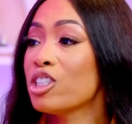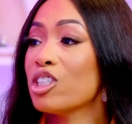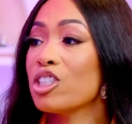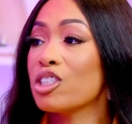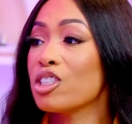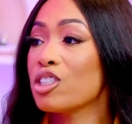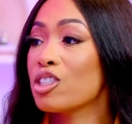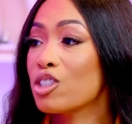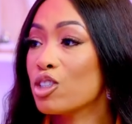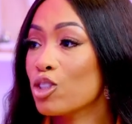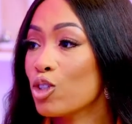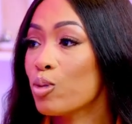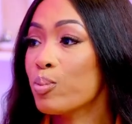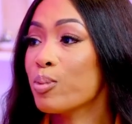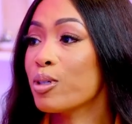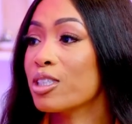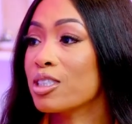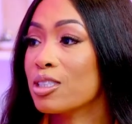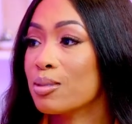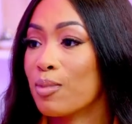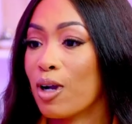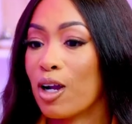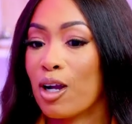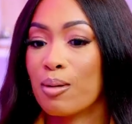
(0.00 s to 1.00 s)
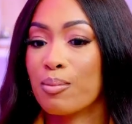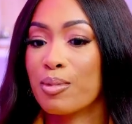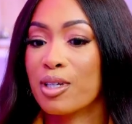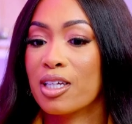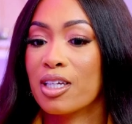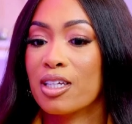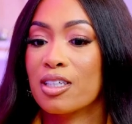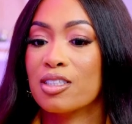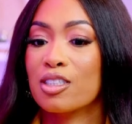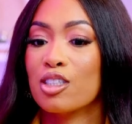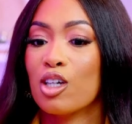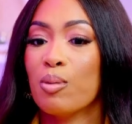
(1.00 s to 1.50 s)
is super smart
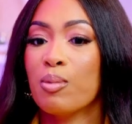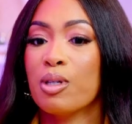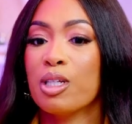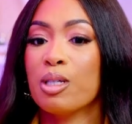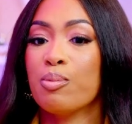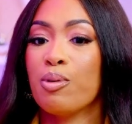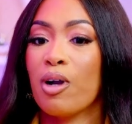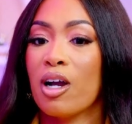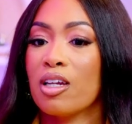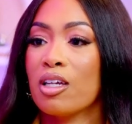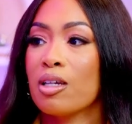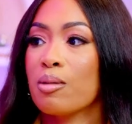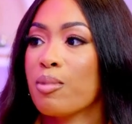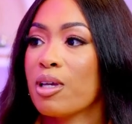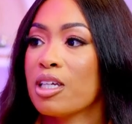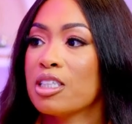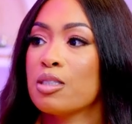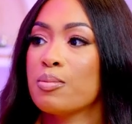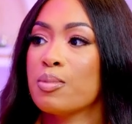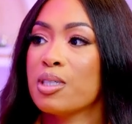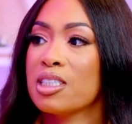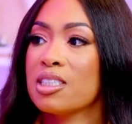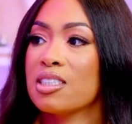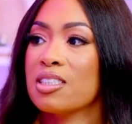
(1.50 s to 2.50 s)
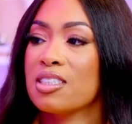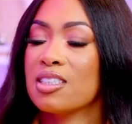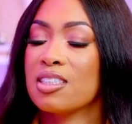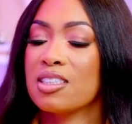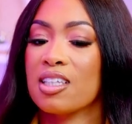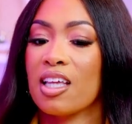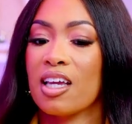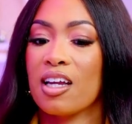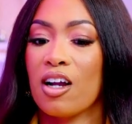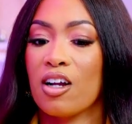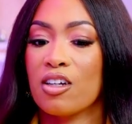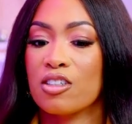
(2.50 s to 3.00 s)
because so many product-based businesses
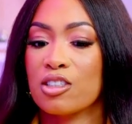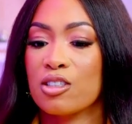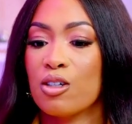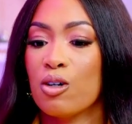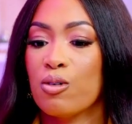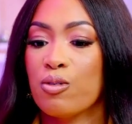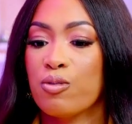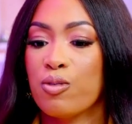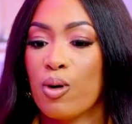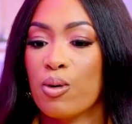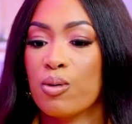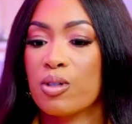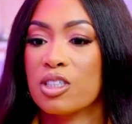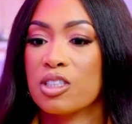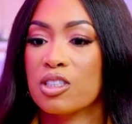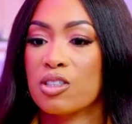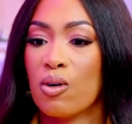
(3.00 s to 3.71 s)
like are so focused